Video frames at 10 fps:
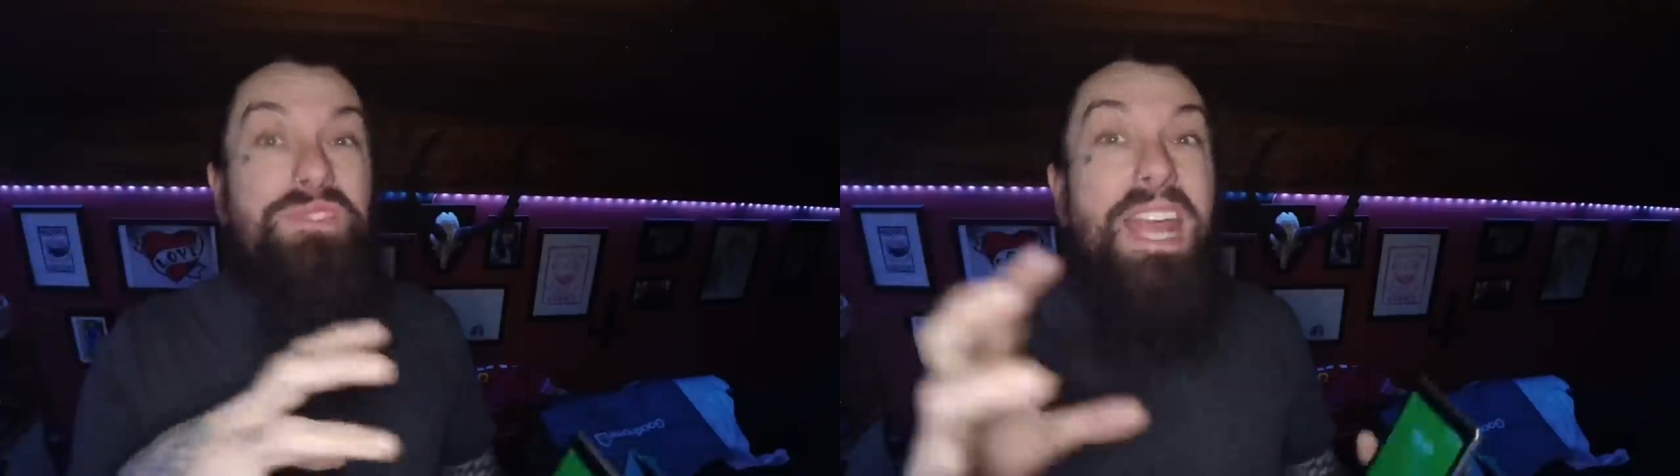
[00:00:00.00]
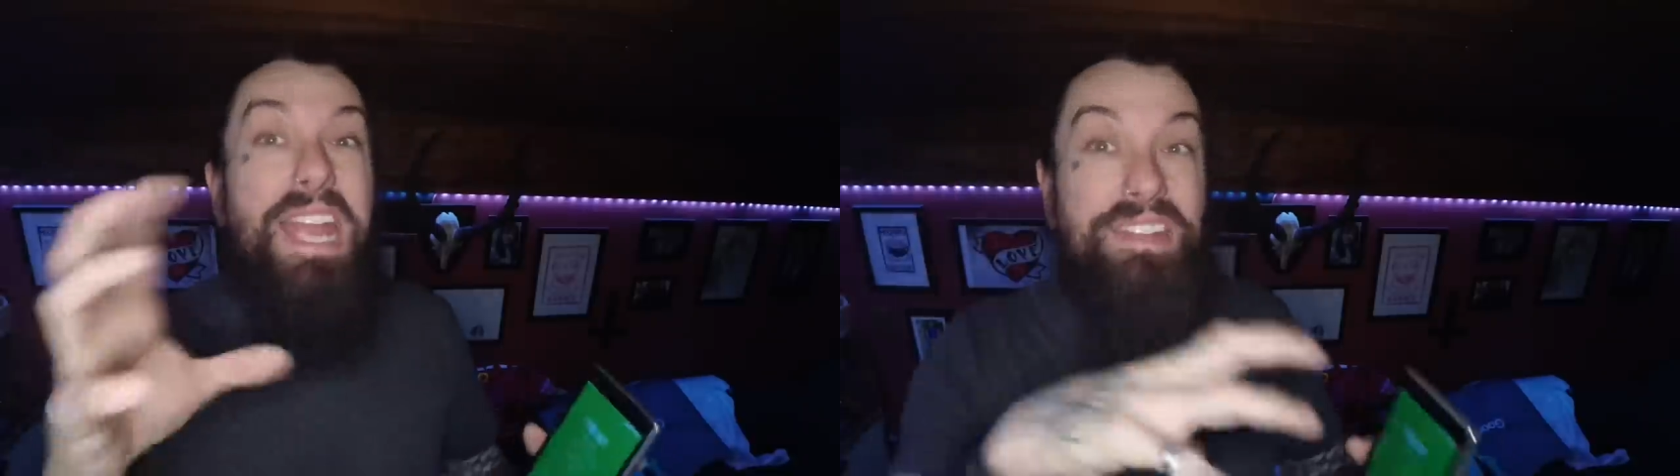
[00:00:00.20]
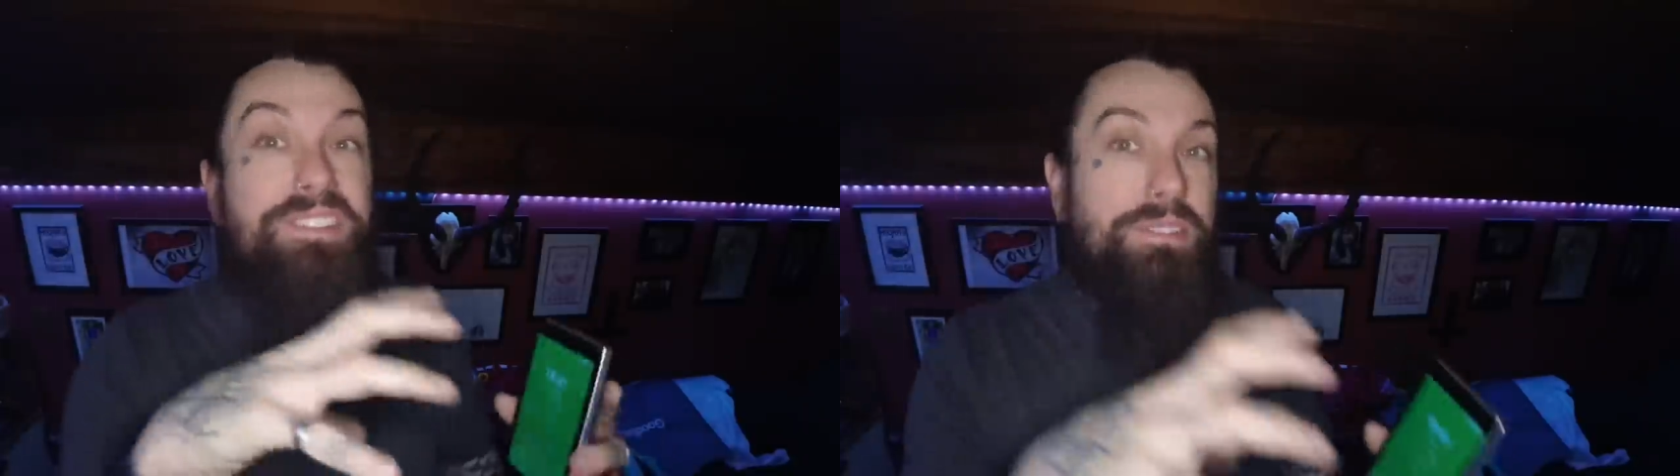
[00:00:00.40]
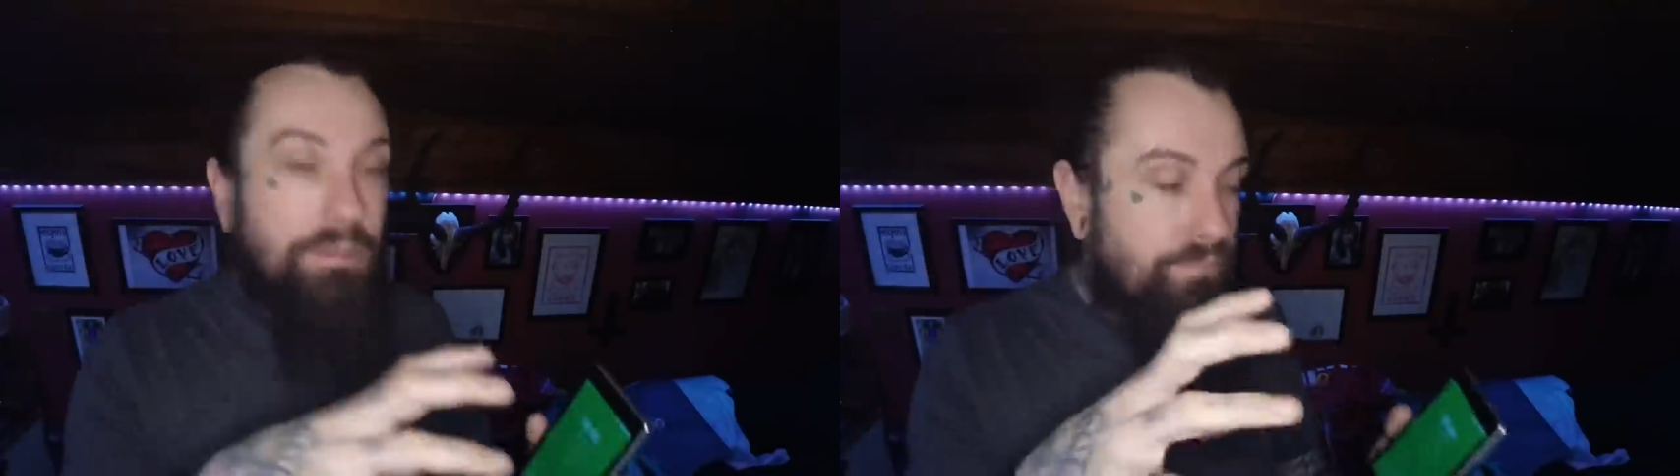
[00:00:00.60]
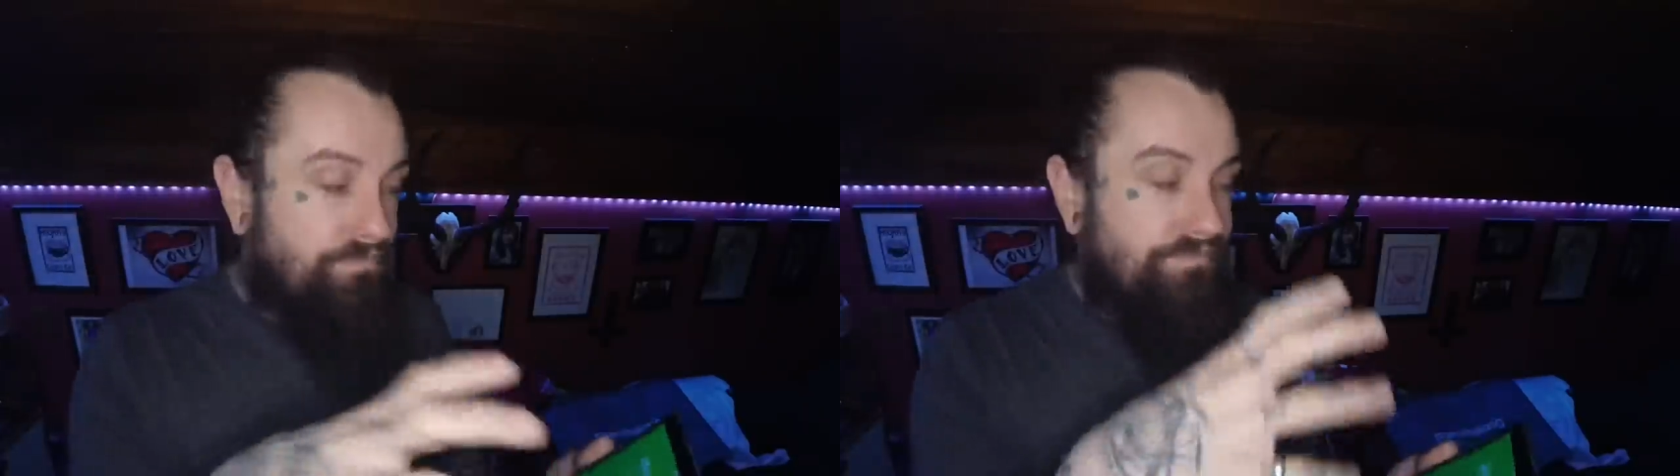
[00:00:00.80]
into
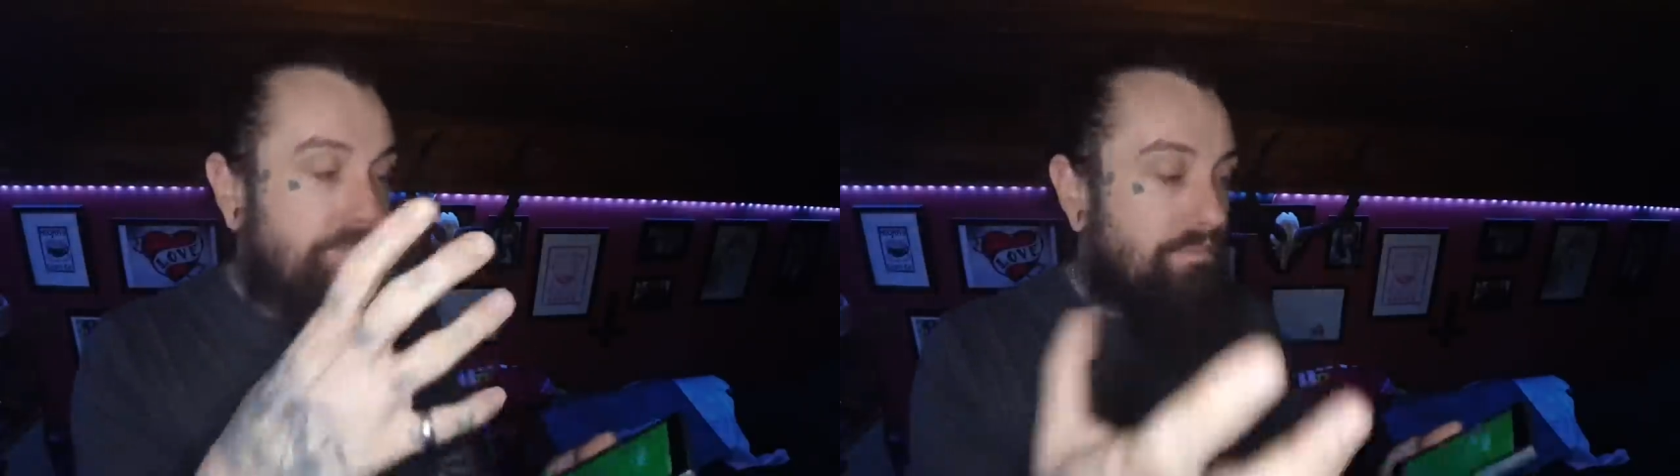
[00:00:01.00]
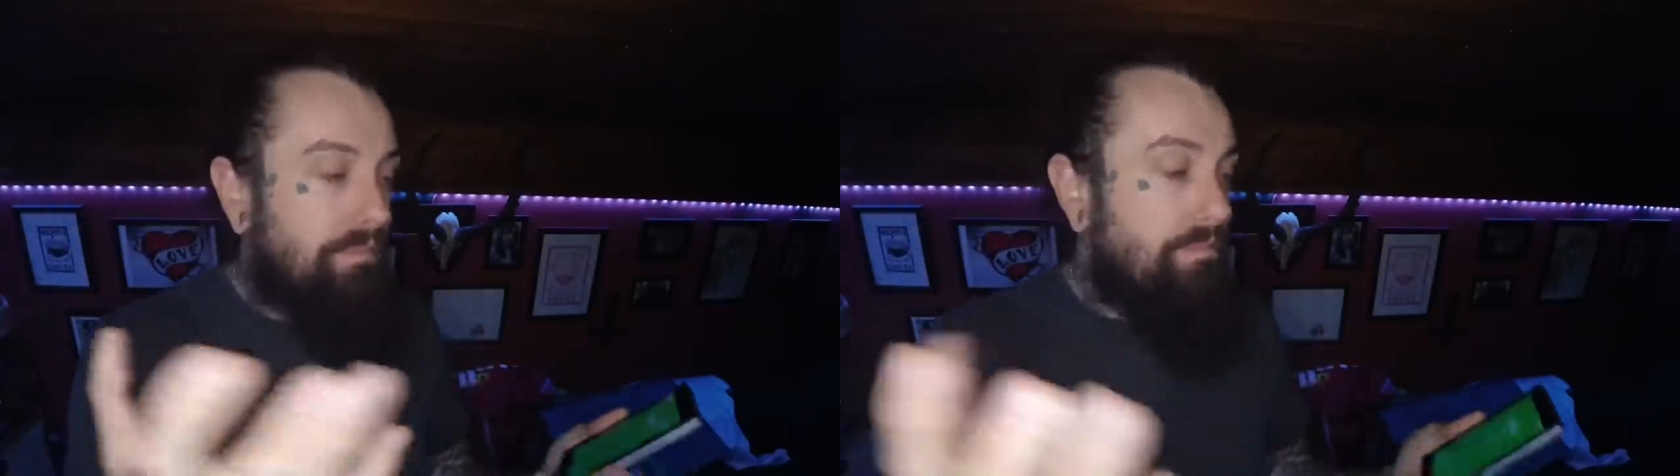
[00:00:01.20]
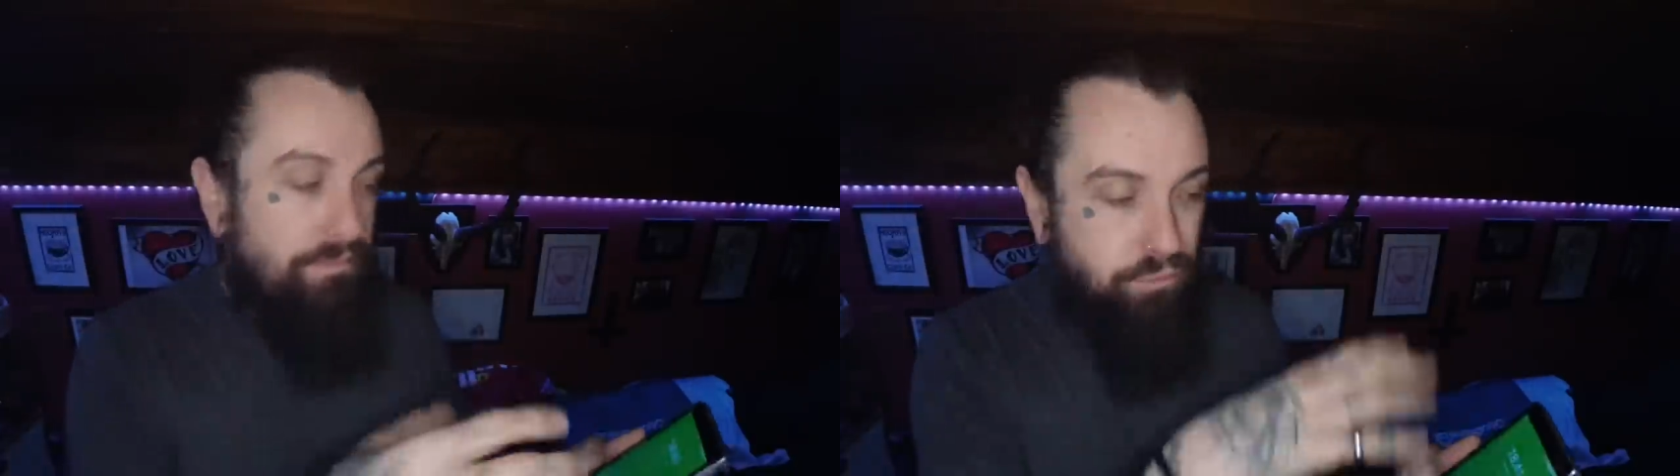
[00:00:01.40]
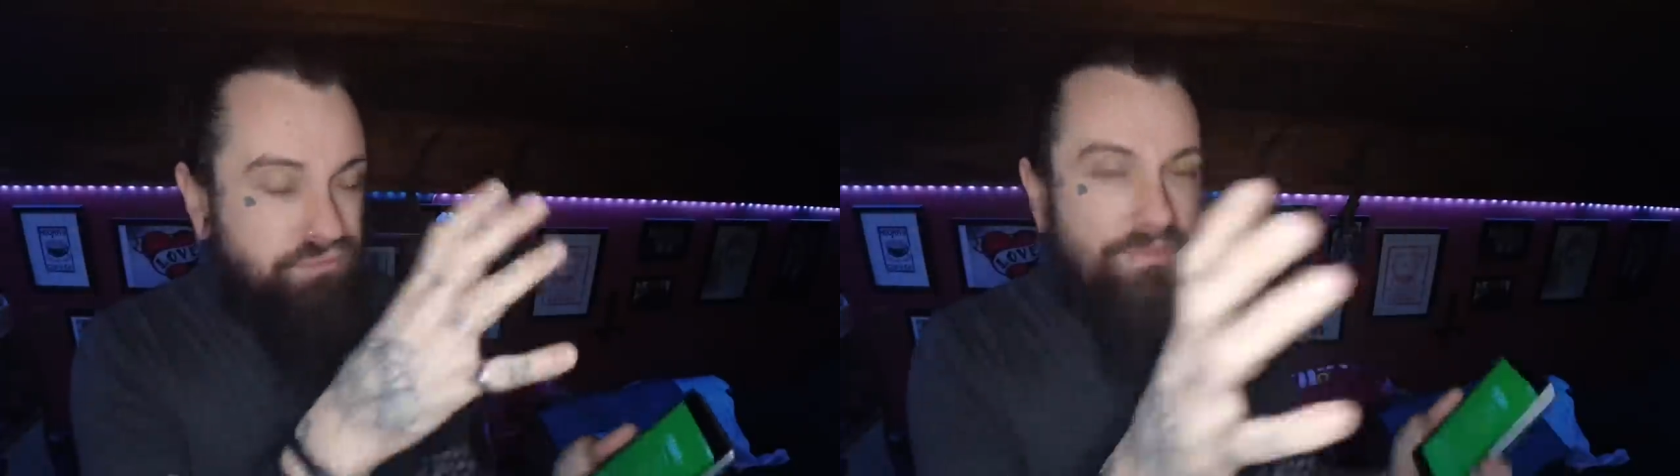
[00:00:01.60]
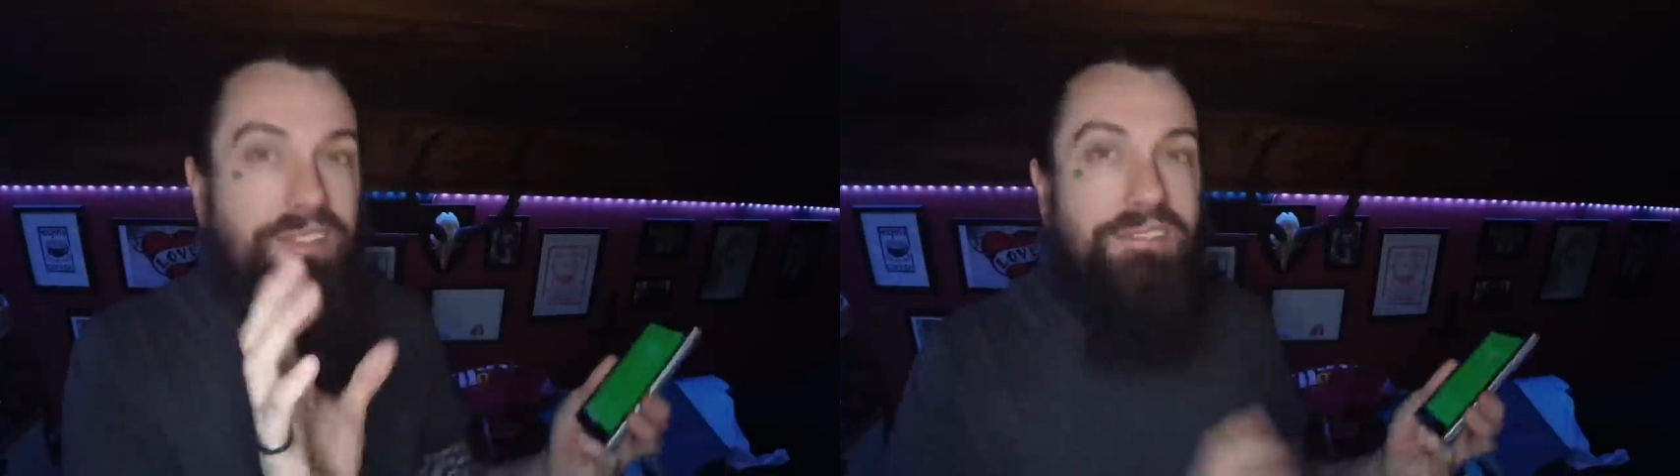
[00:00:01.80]
the,
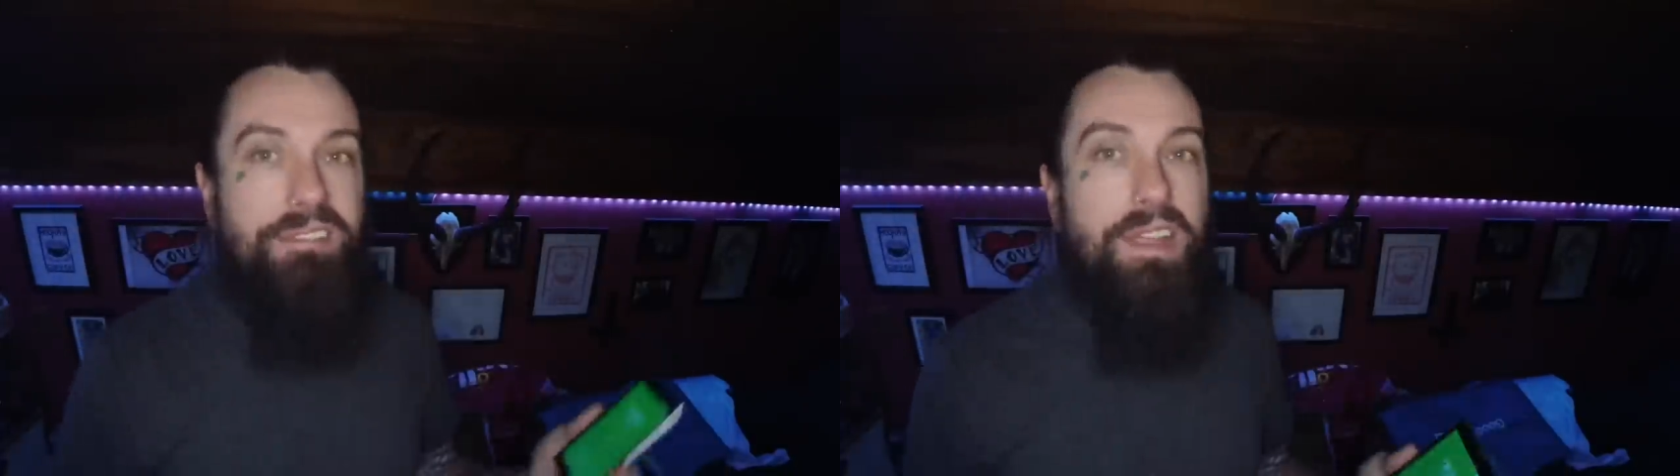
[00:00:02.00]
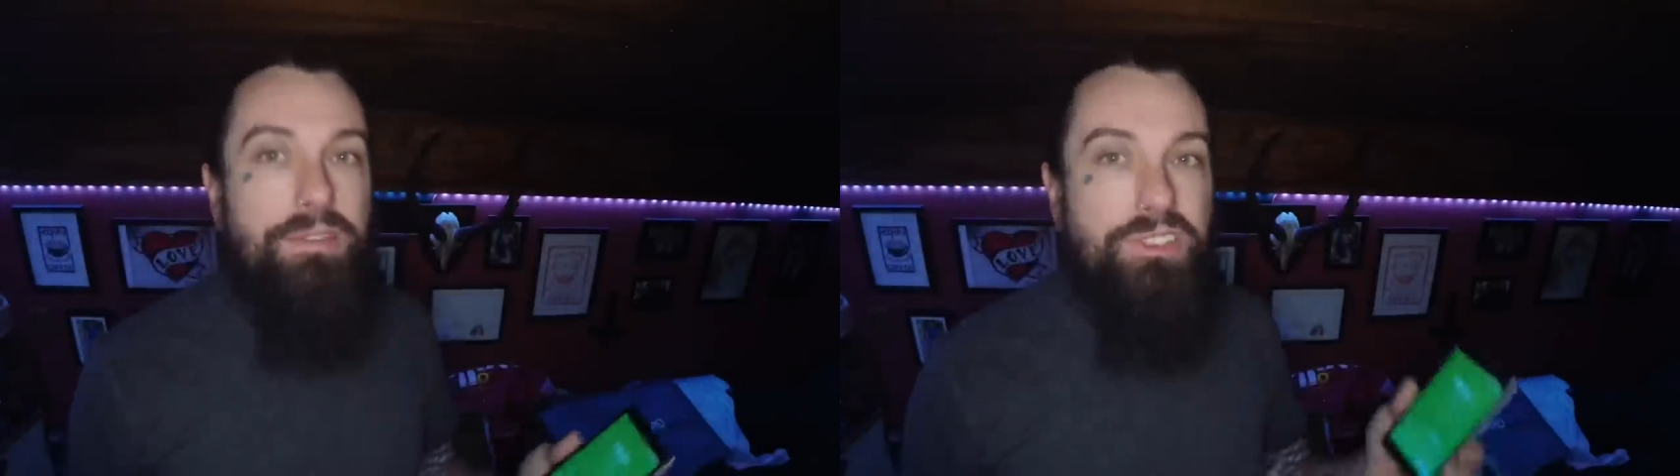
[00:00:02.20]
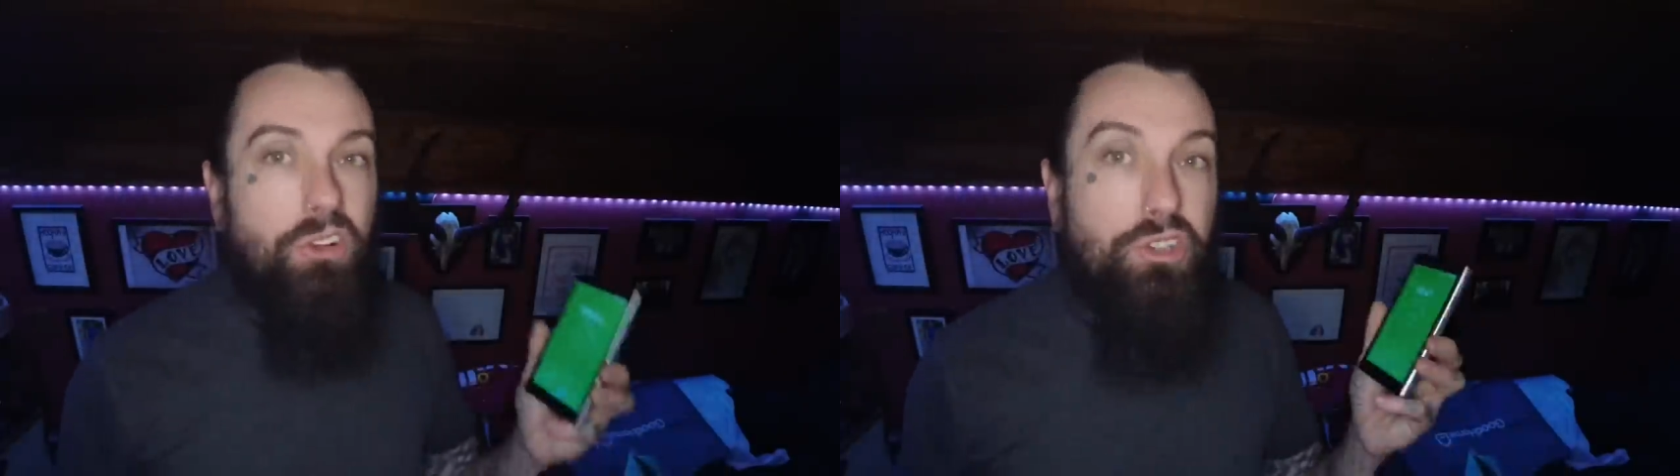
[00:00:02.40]
if stop